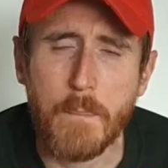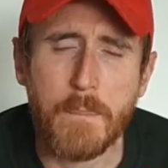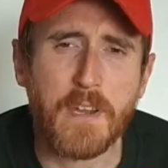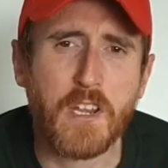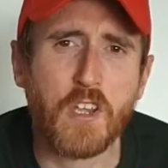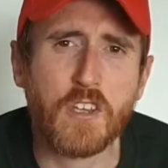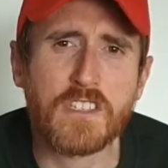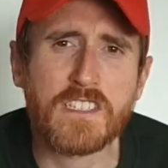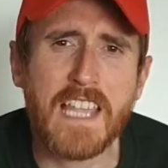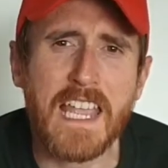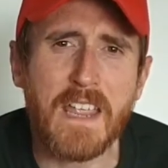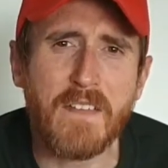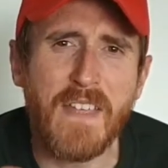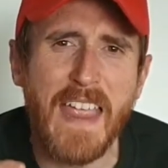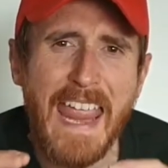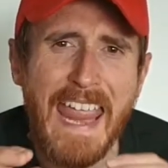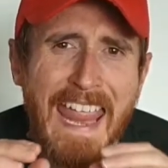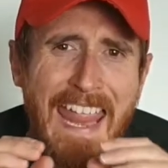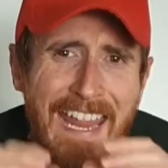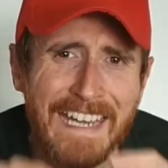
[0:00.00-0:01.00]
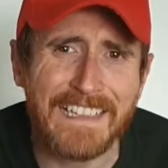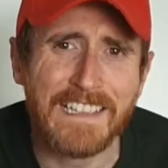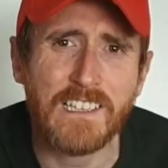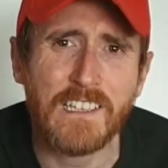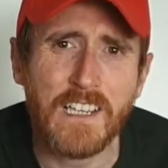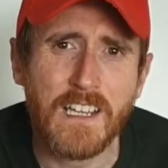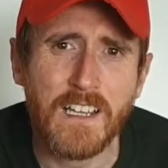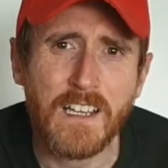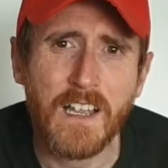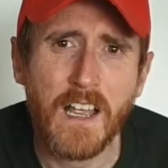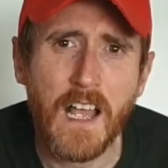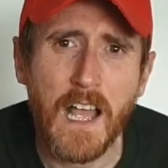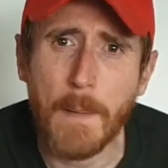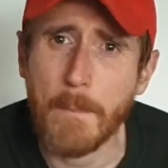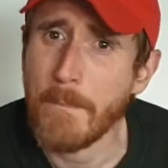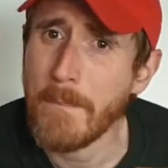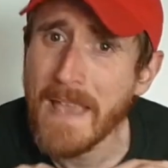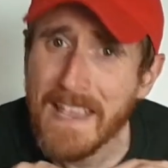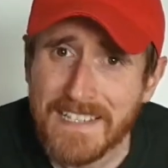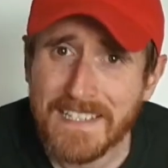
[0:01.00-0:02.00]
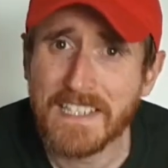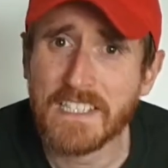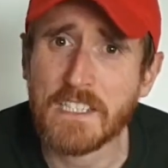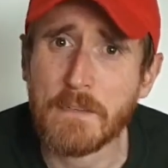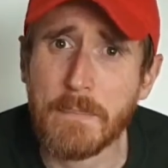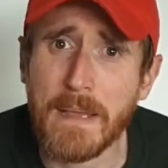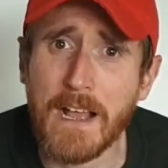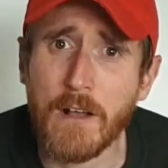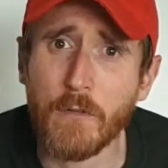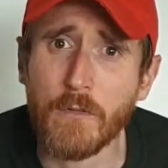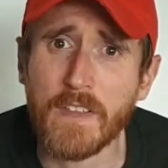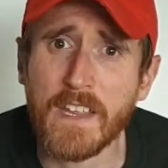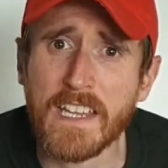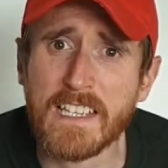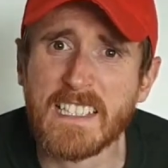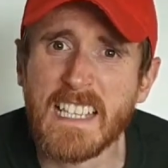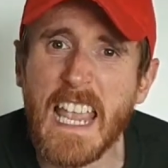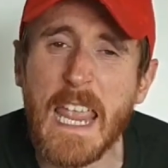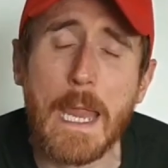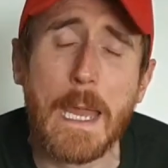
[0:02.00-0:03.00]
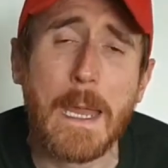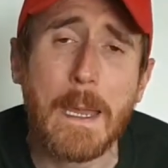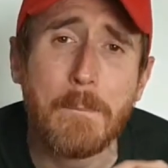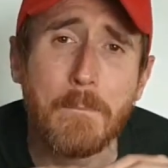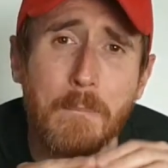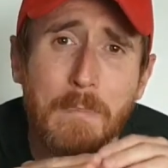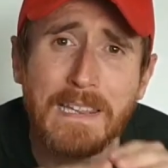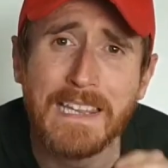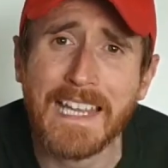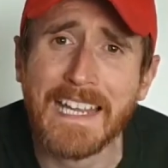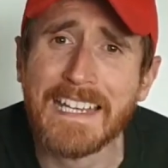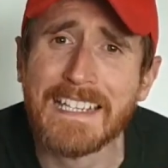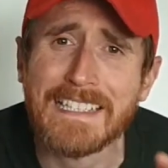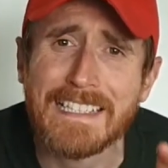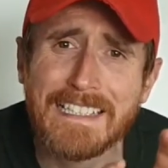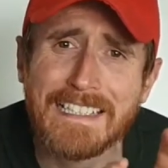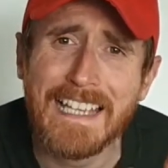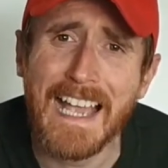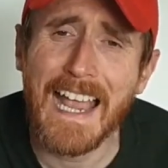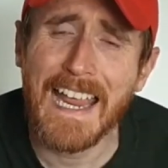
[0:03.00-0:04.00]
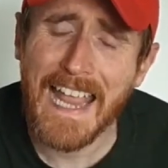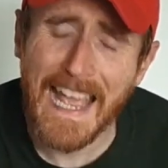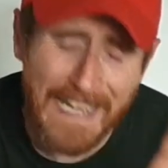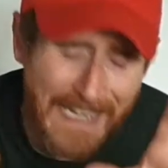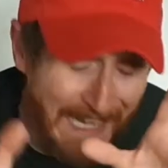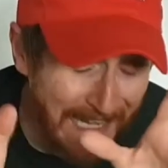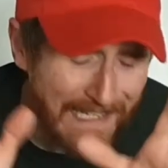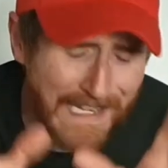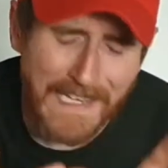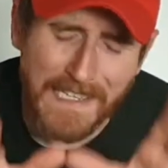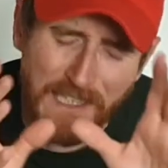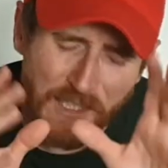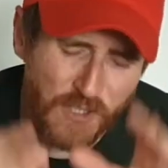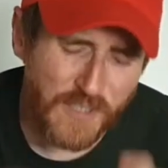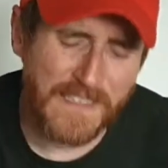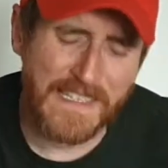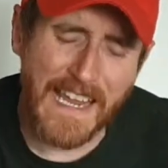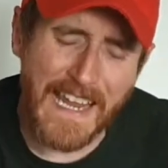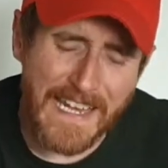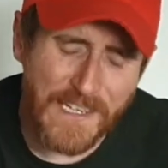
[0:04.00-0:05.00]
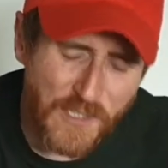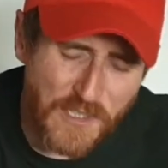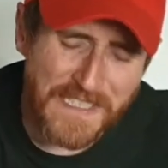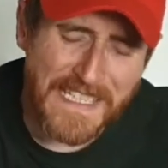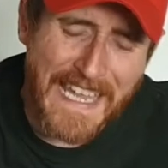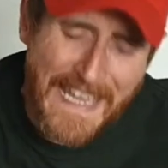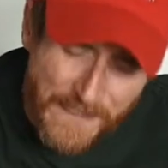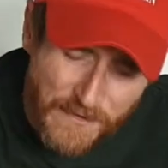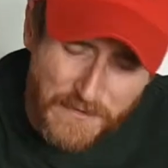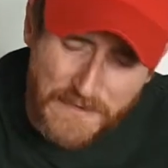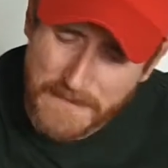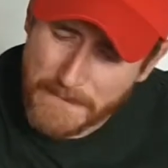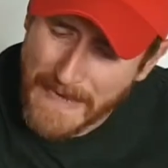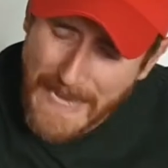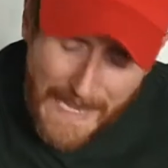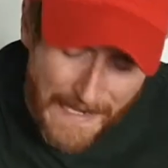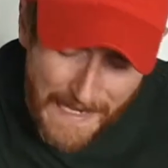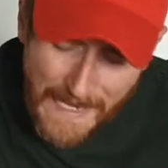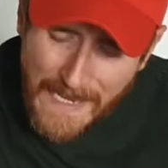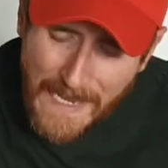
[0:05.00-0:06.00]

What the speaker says: because they've hidden a message about this in plain sight. And it just kills me.